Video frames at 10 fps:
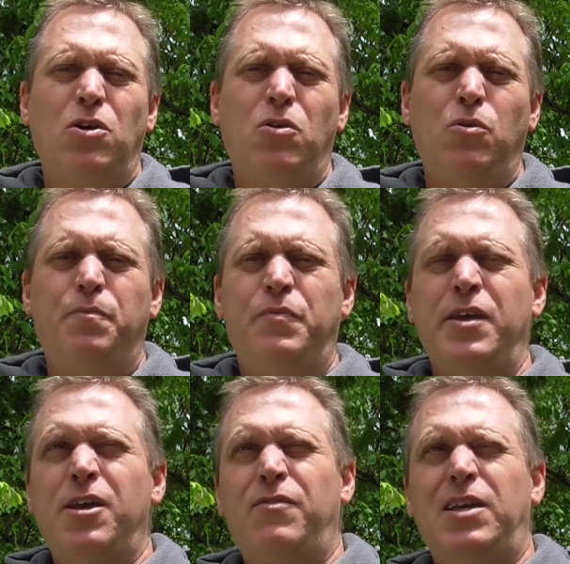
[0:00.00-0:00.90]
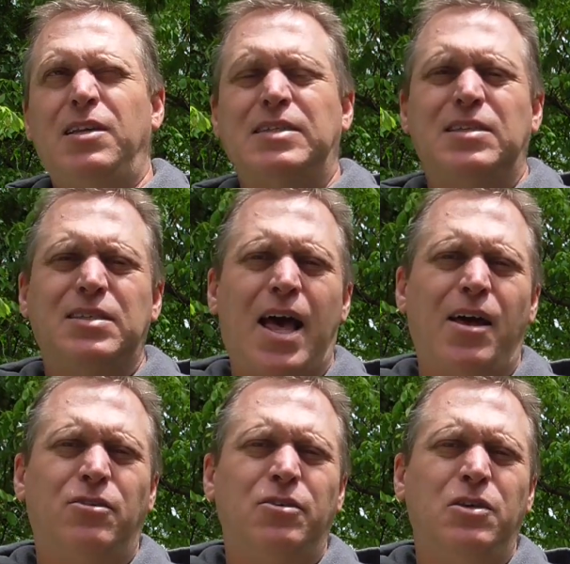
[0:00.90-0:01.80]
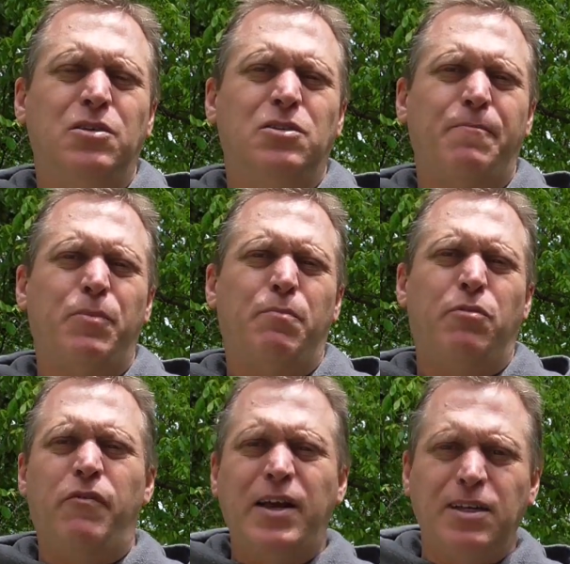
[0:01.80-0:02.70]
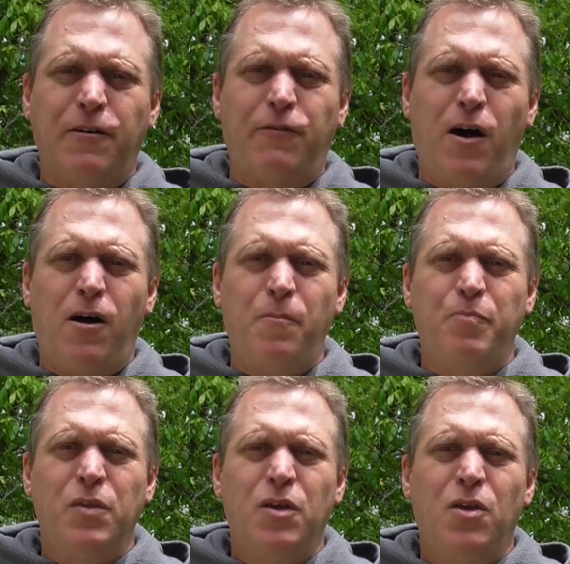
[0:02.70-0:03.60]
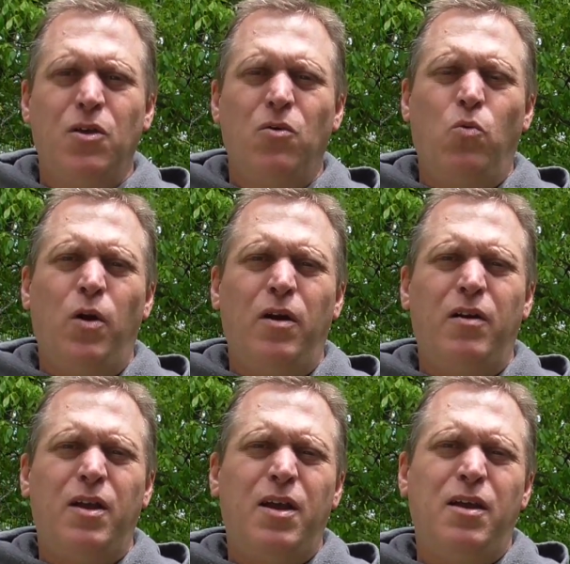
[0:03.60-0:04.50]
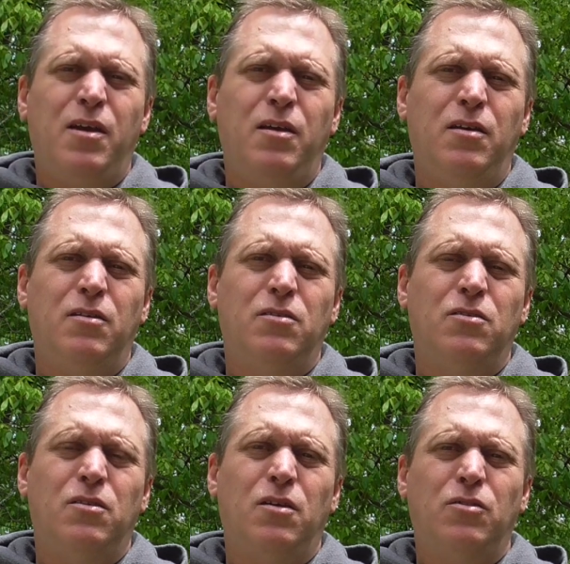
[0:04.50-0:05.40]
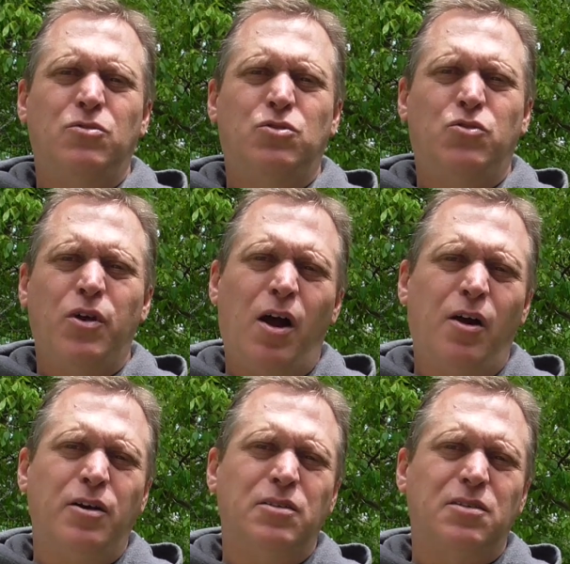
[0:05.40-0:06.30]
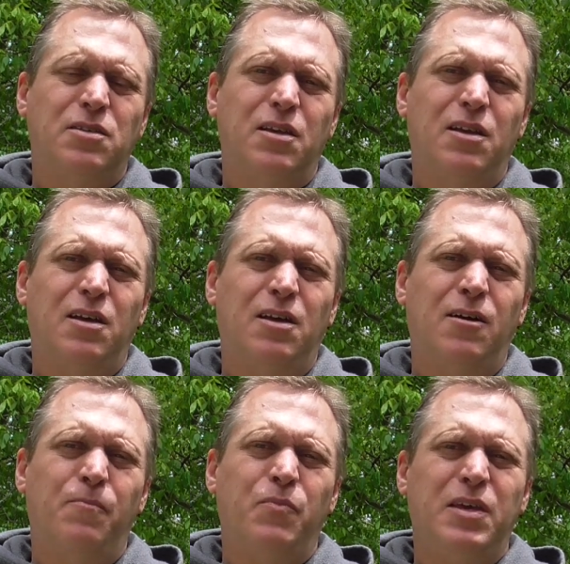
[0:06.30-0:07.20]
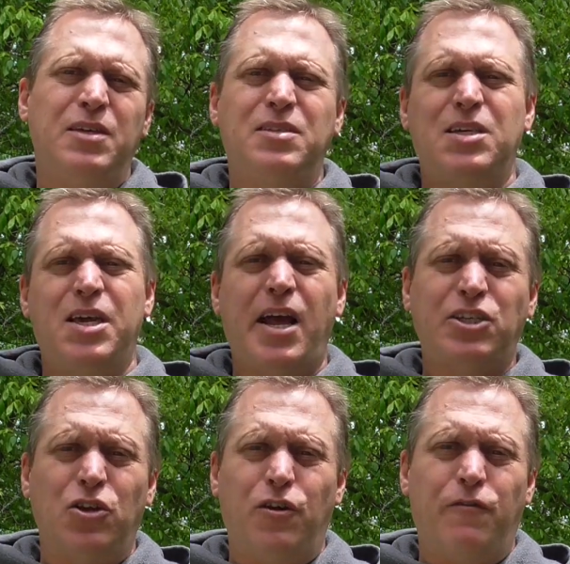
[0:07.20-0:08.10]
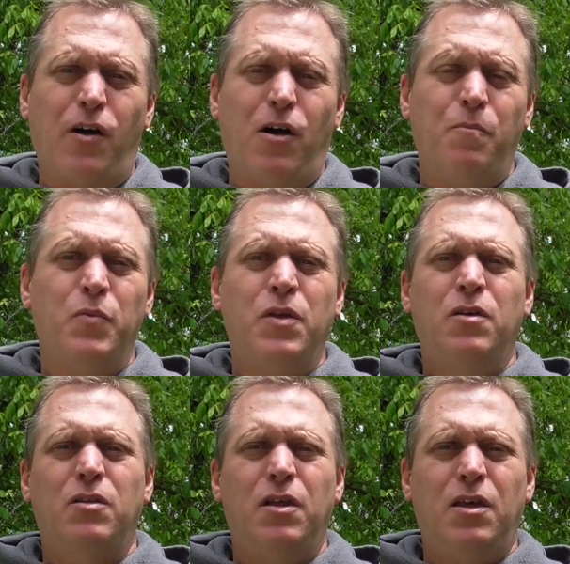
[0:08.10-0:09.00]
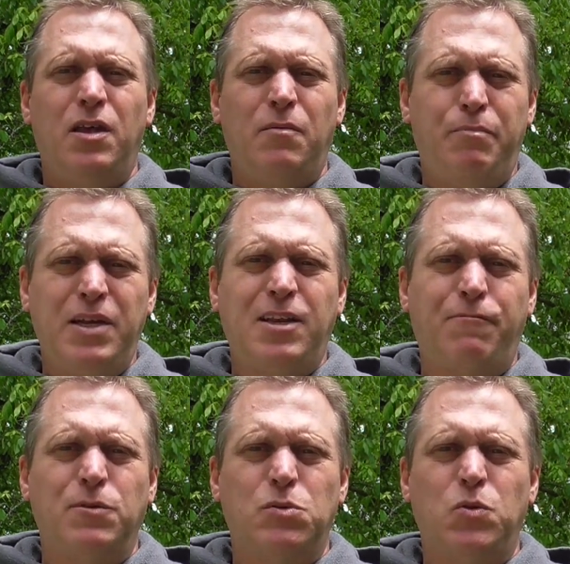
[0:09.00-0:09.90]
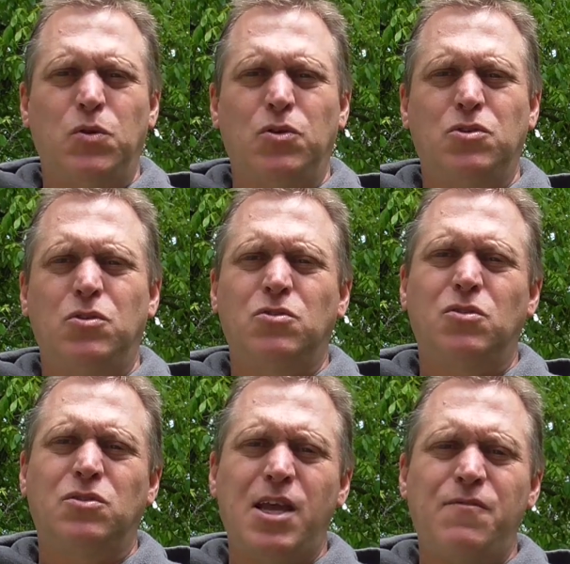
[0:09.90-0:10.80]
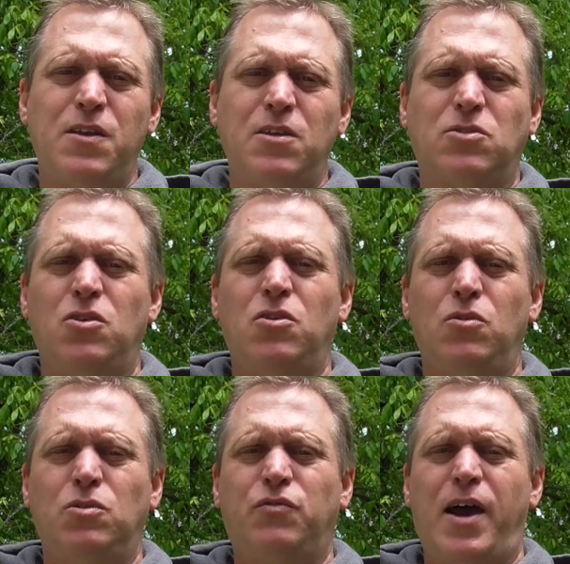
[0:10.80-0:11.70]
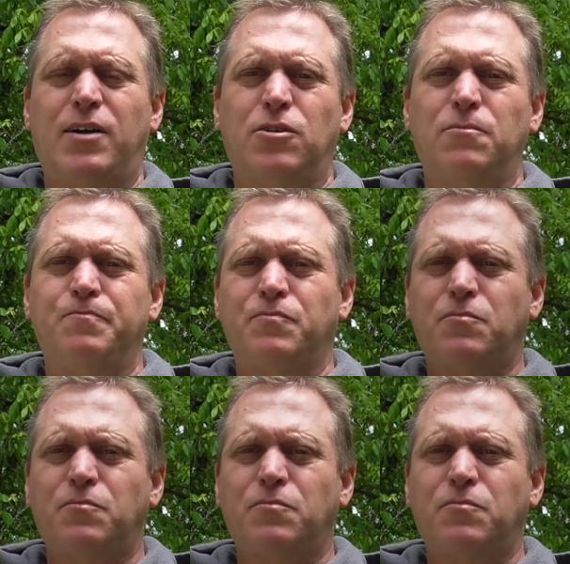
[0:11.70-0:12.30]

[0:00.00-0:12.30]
So think of it as a saddle is preventing a fall, where a tree harness um, is catching your fall. And big difference between those two. So safety is a huge factor.